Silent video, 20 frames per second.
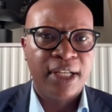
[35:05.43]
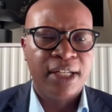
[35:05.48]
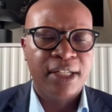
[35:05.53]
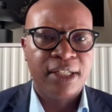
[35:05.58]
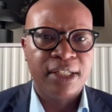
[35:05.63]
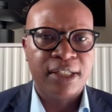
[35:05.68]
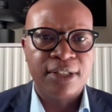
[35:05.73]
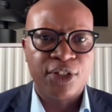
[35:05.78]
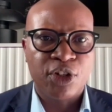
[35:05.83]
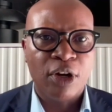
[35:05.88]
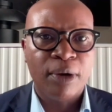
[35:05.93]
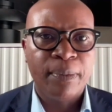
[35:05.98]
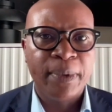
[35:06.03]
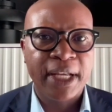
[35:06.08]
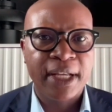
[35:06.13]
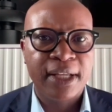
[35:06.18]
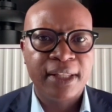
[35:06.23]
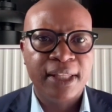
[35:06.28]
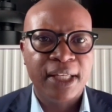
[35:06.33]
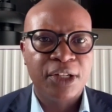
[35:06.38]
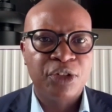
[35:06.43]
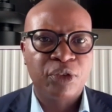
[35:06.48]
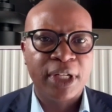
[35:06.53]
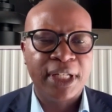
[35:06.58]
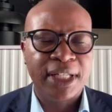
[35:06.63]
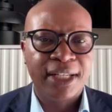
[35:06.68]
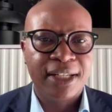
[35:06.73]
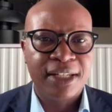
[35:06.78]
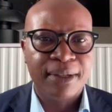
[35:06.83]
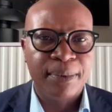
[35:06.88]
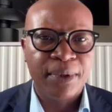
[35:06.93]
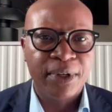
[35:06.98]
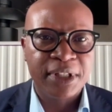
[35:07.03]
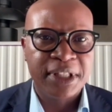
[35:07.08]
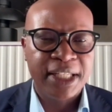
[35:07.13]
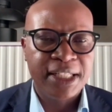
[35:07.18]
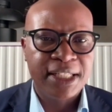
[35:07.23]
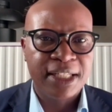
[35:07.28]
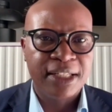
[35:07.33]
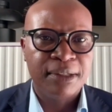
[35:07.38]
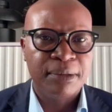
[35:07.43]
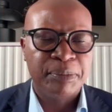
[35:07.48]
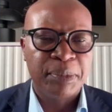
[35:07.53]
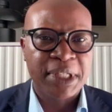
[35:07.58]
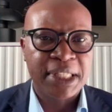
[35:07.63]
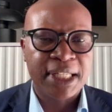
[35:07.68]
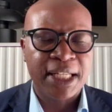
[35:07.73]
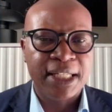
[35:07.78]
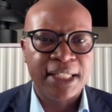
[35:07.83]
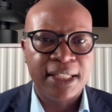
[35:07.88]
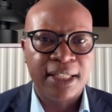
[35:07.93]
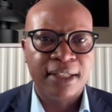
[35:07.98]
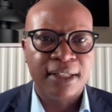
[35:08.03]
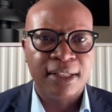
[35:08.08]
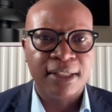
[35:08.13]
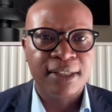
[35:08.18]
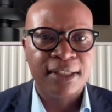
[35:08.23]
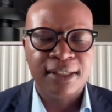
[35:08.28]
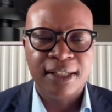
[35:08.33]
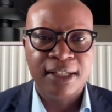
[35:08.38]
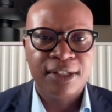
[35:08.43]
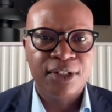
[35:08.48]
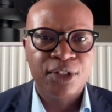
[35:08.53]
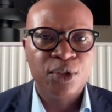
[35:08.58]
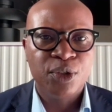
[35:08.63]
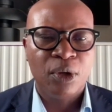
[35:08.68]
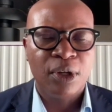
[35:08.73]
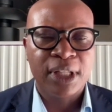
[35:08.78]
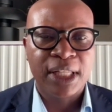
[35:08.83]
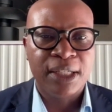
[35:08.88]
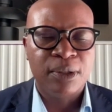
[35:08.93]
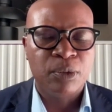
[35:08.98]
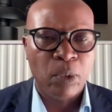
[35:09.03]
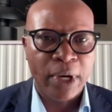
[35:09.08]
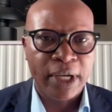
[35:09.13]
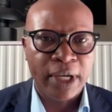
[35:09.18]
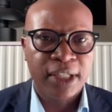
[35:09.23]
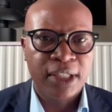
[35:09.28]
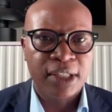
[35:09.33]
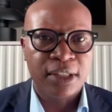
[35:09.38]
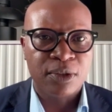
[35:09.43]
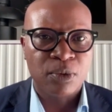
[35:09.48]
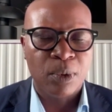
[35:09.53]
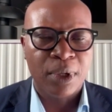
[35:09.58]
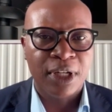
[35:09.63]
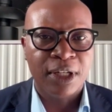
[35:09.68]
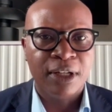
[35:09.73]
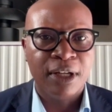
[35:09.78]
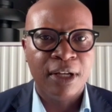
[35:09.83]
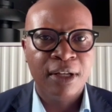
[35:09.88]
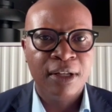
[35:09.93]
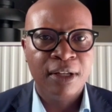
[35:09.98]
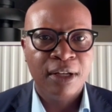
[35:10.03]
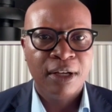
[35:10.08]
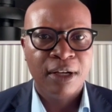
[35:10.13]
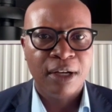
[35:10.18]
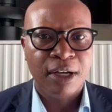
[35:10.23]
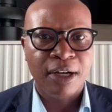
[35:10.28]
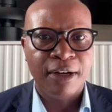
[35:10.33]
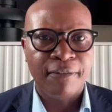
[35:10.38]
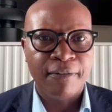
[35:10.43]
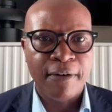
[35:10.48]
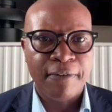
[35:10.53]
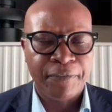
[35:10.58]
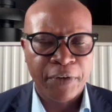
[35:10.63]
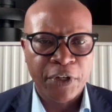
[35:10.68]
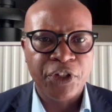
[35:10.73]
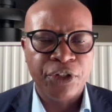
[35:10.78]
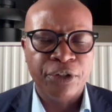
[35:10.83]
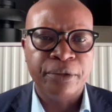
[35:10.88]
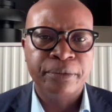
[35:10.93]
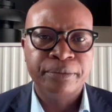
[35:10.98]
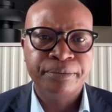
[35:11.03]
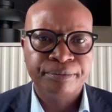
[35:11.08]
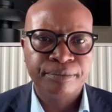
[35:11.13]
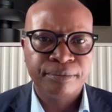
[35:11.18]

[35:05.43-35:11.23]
and in Joburg. They're trading at about 13% yield. They do all that work as well for you.